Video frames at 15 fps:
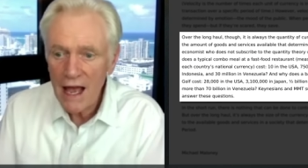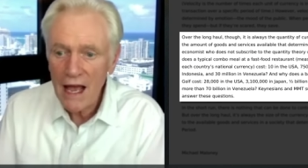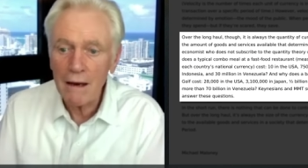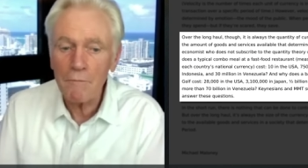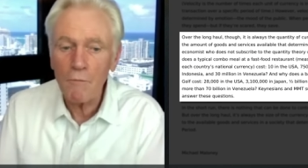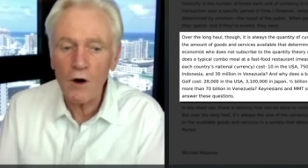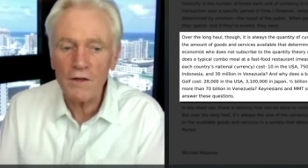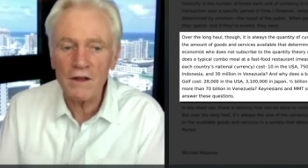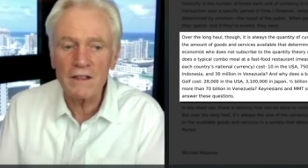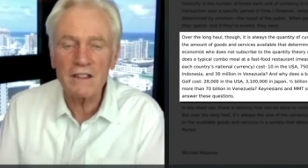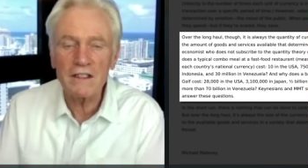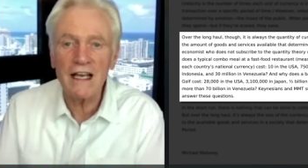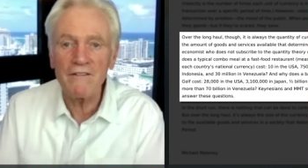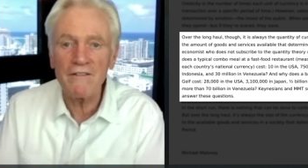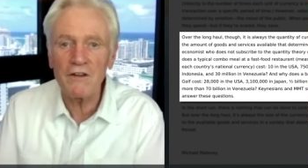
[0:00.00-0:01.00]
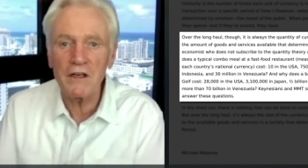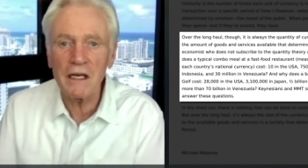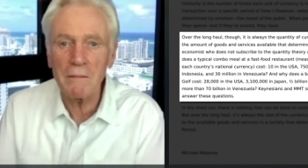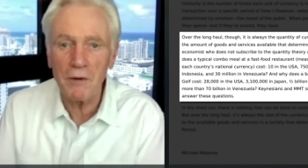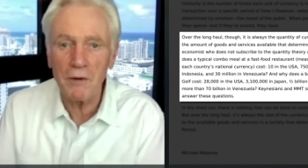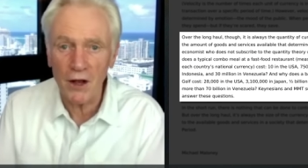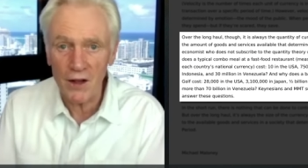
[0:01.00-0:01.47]
and more than 70
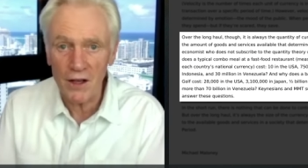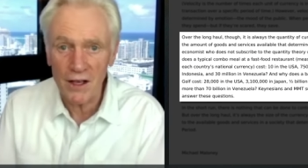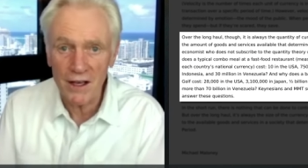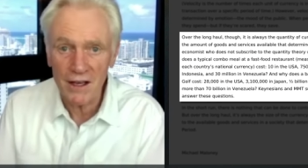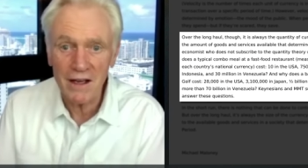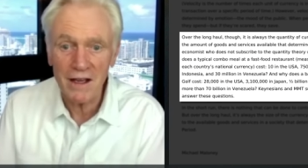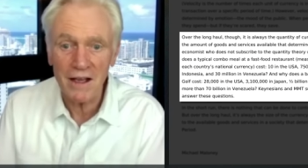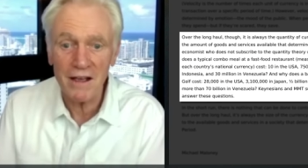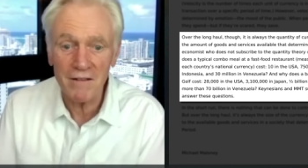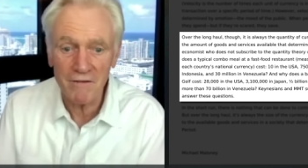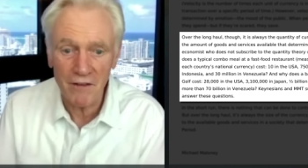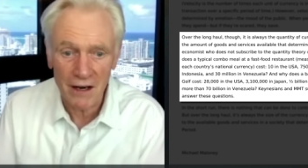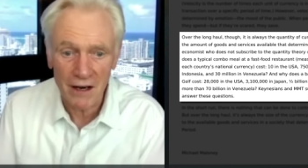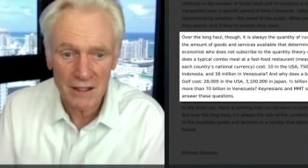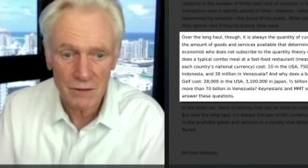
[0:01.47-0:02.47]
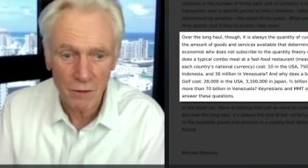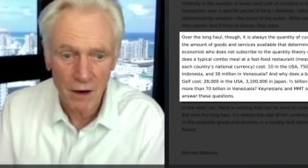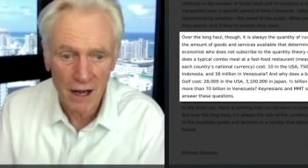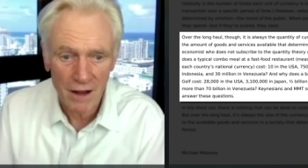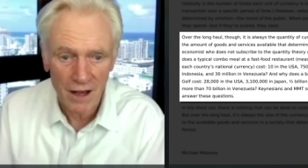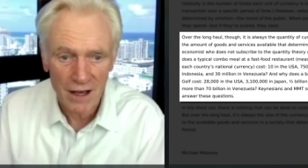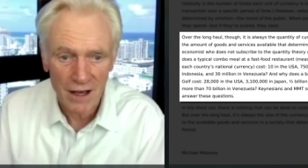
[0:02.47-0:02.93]
billion in
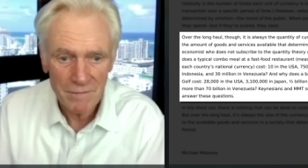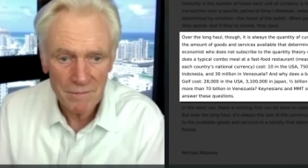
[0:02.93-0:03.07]
Venezuela?